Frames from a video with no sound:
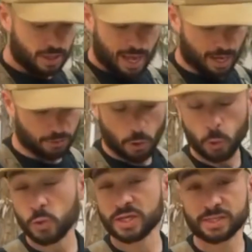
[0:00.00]
I don't know
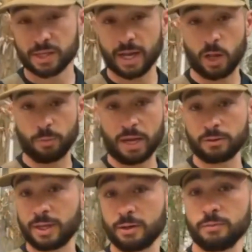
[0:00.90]
who this is gonna help
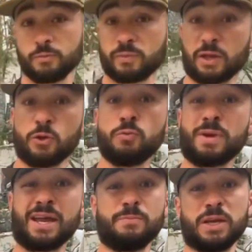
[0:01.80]
out there and who
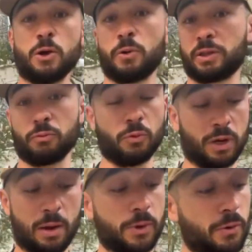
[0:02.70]
may be going through what
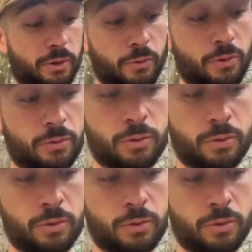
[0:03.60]
I'm going through,